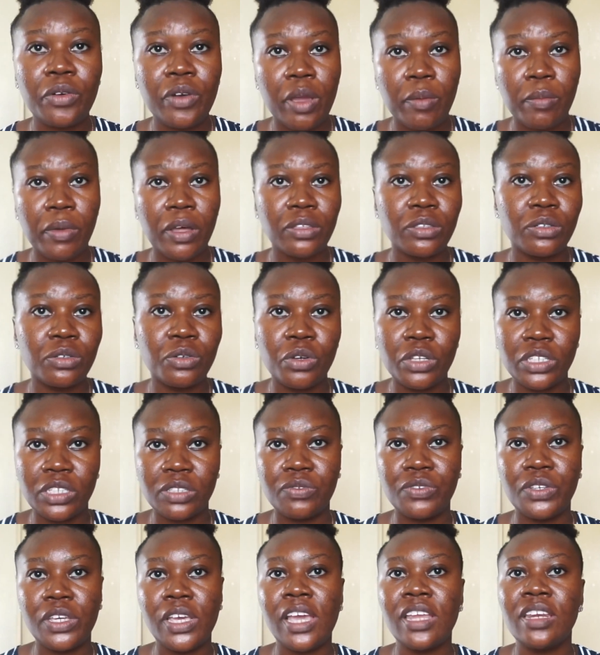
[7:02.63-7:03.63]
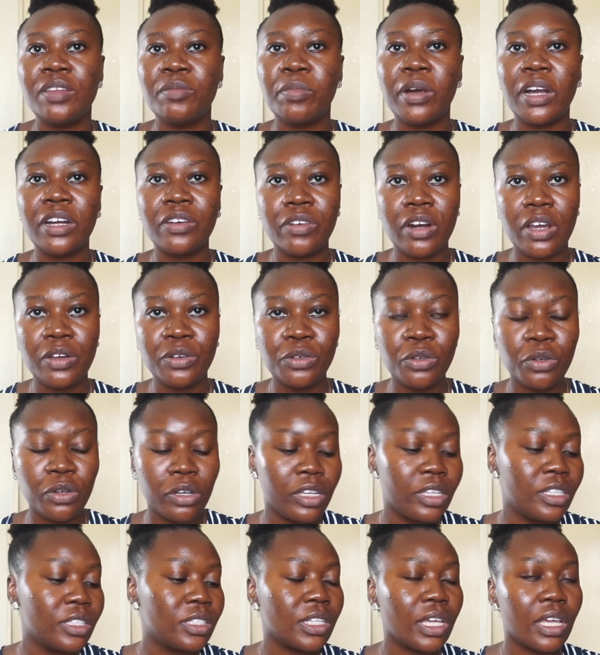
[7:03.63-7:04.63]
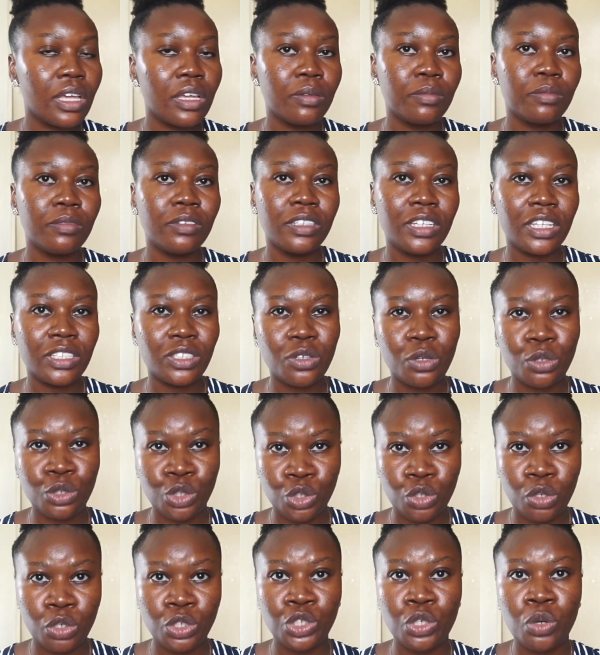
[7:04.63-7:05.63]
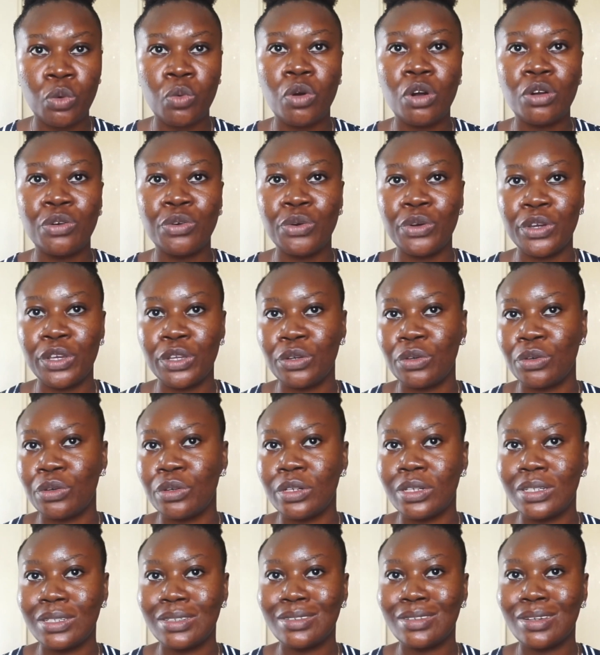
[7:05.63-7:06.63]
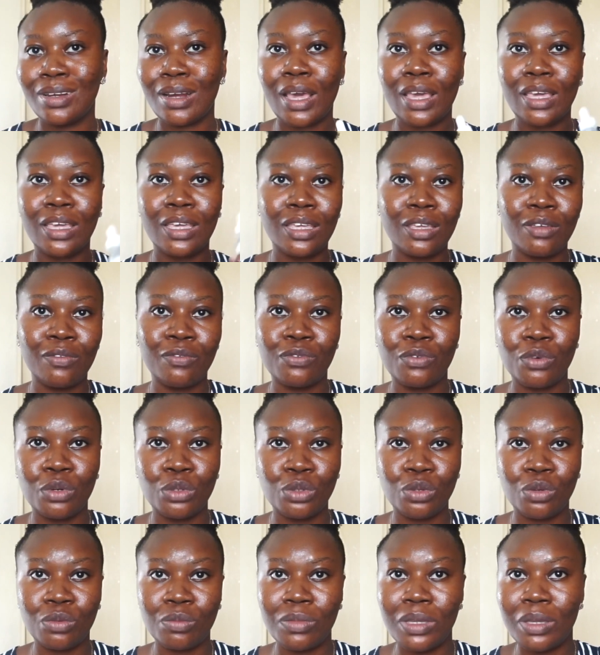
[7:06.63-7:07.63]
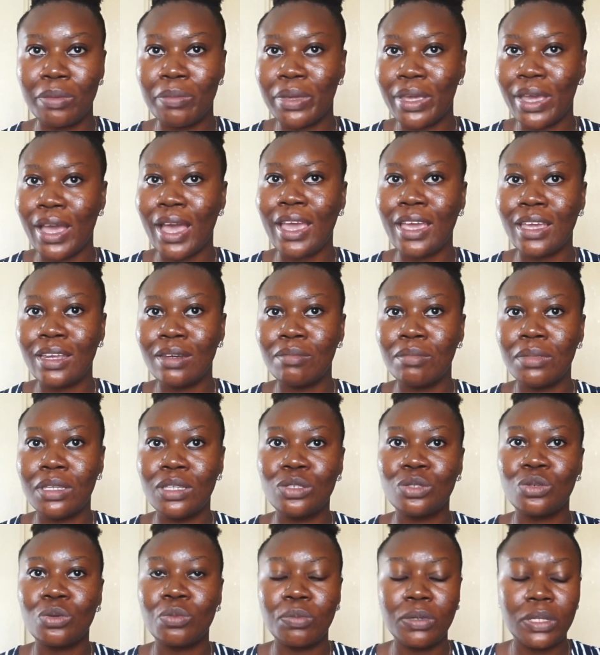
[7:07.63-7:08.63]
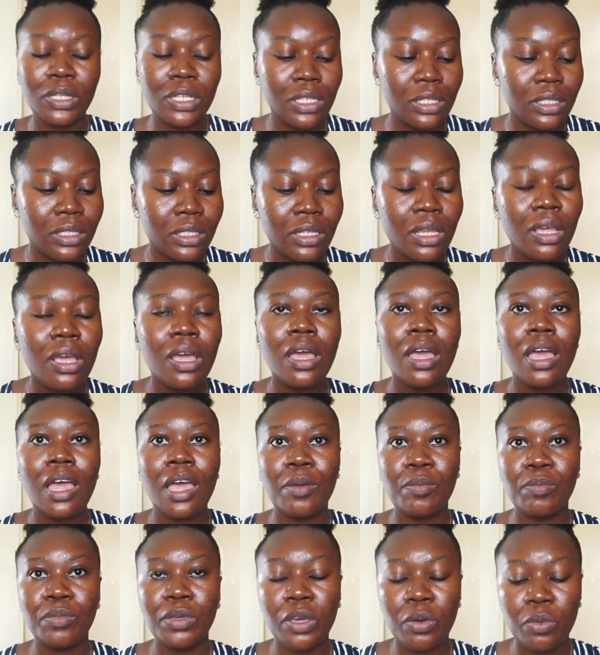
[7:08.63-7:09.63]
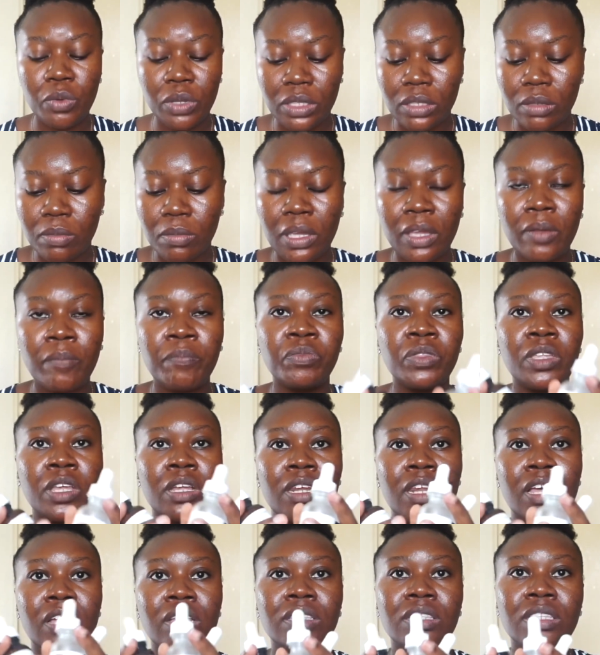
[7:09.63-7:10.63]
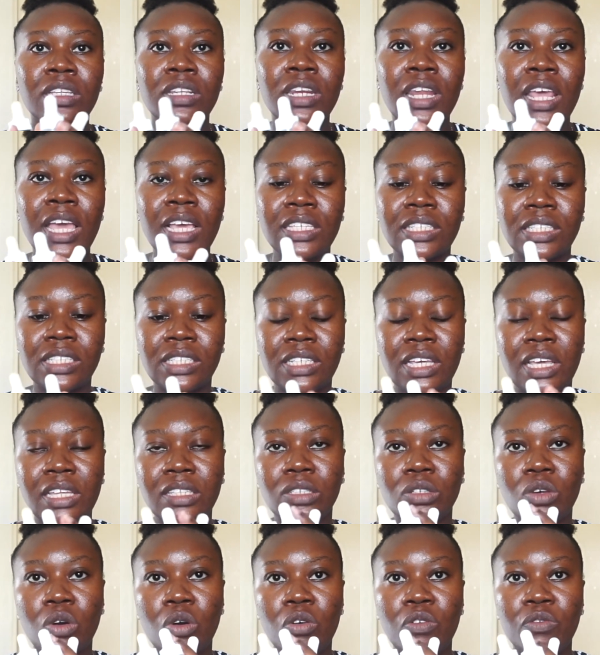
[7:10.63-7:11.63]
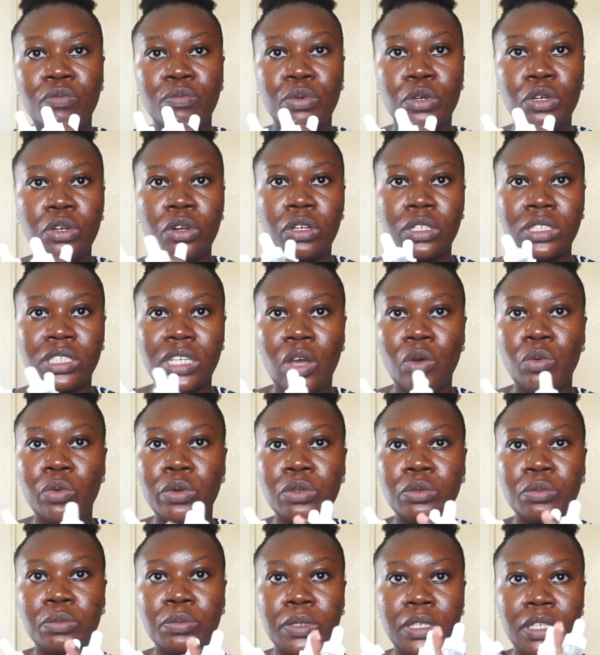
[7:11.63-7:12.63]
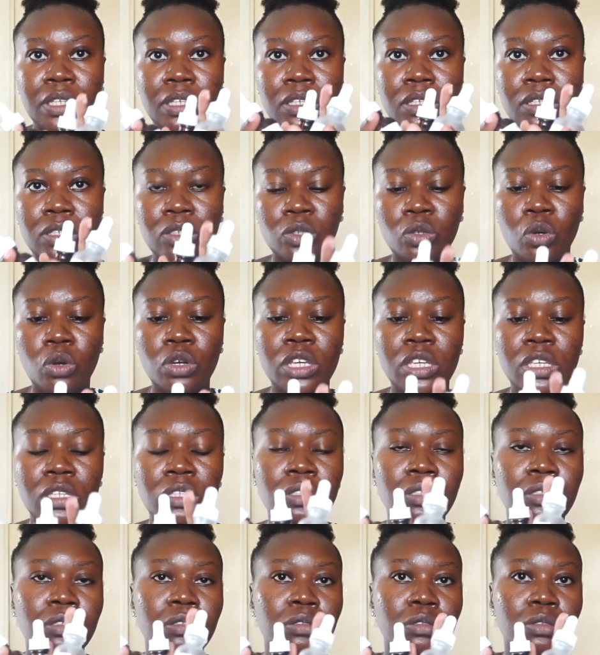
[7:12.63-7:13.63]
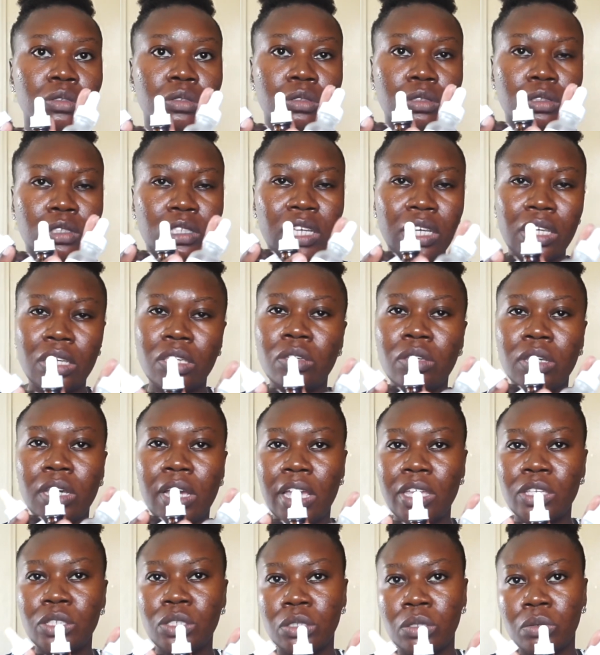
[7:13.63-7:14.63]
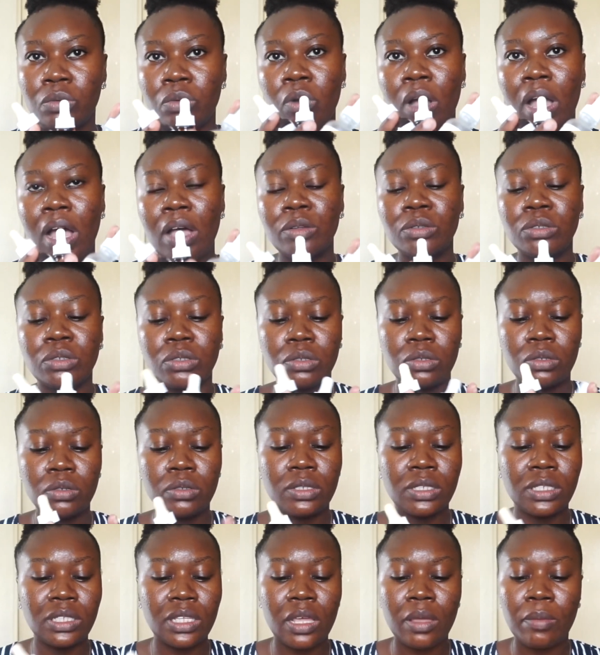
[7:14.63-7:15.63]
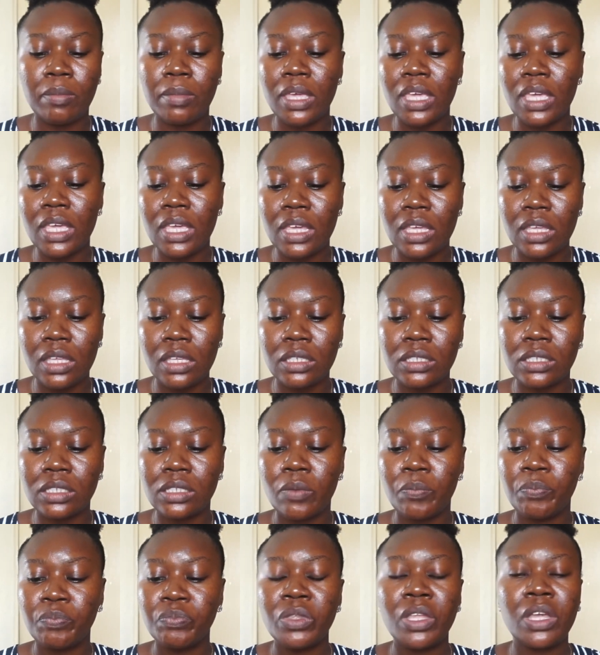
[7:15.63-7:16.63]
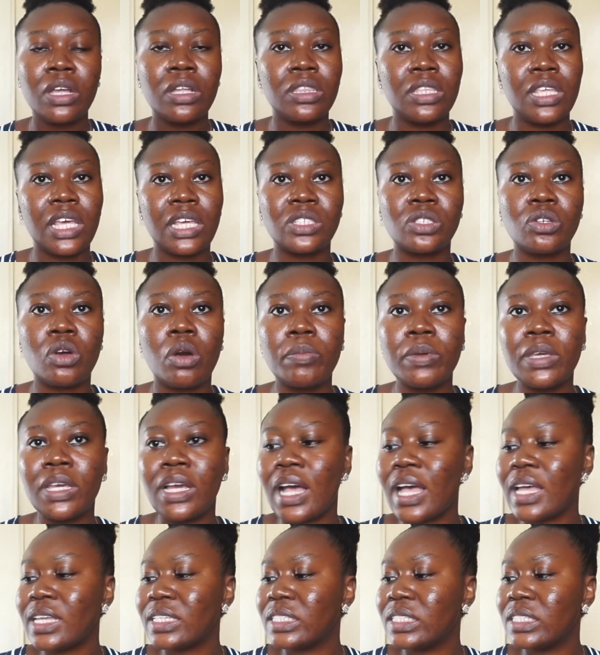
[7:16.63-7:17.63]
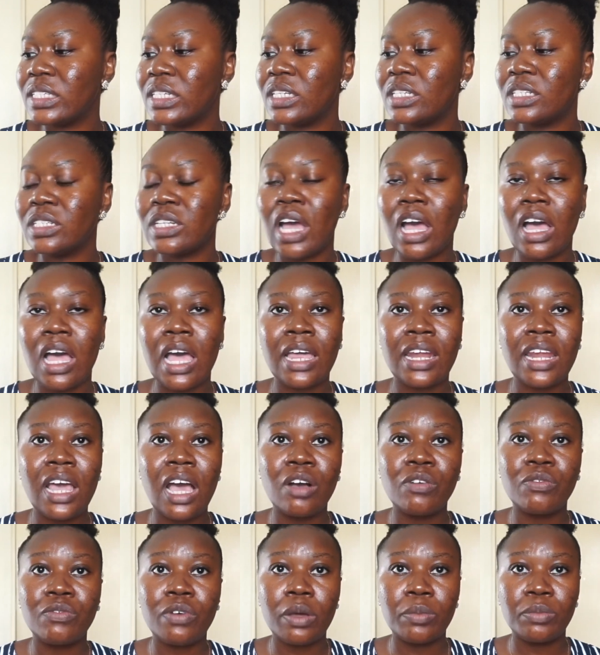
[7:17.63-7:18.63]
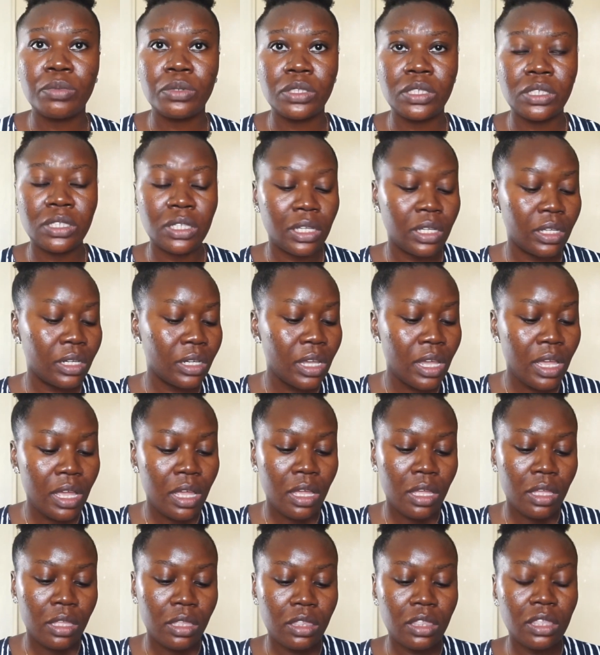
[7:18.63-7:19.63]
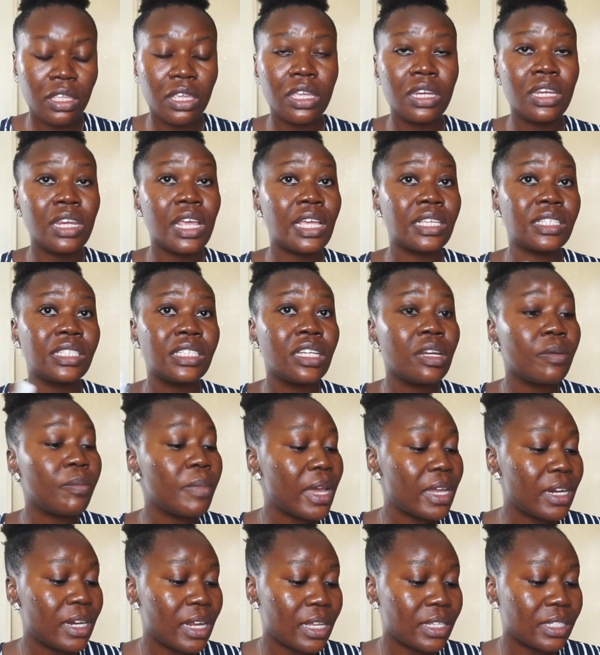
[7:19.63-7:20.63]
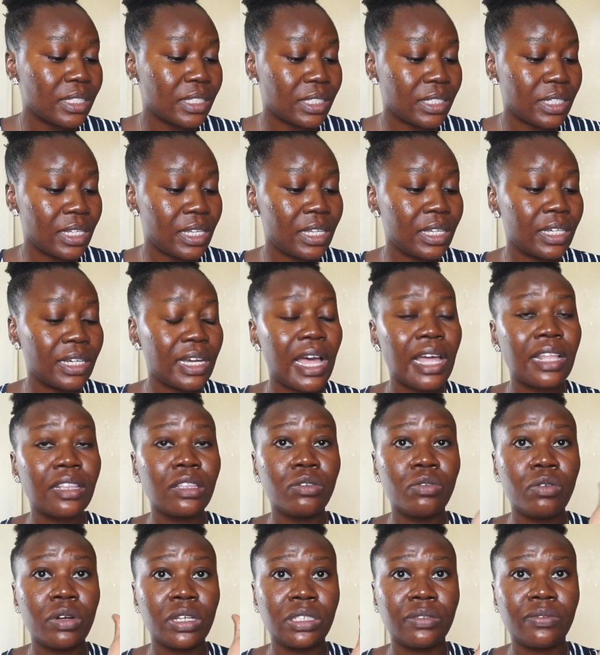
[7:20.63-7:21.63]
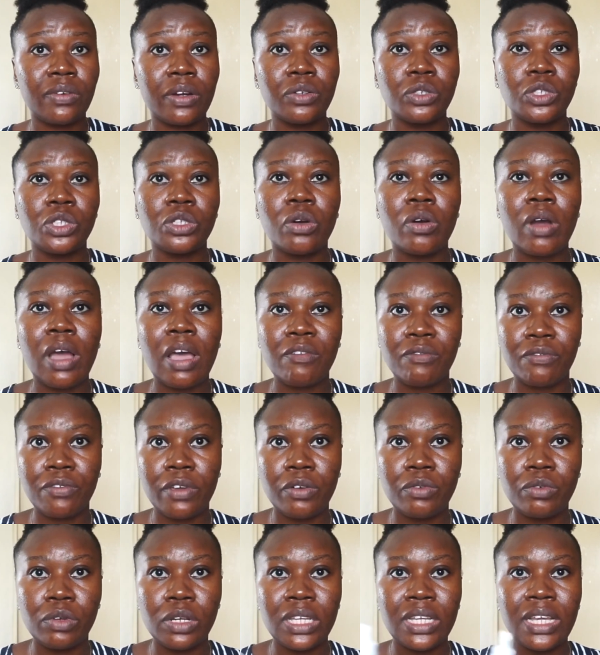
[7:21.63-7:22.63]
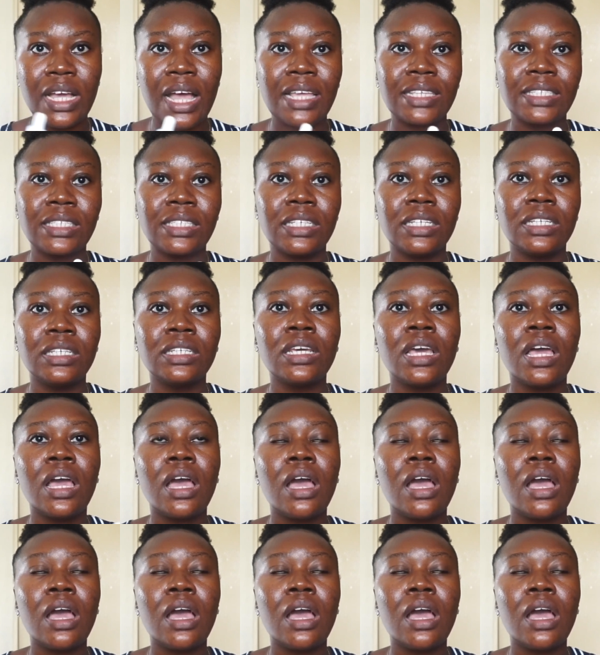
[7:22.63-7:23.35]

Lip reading: about the noise. If you hear any background noise, there's construction work going on like in front of me, behind me, so please bear with me. Now the next set of products I will be taking you guys through how to use them is the ascorbic acid and alpha-butene, the niacinamide and zinc, and the resveratrol and ferulic acid.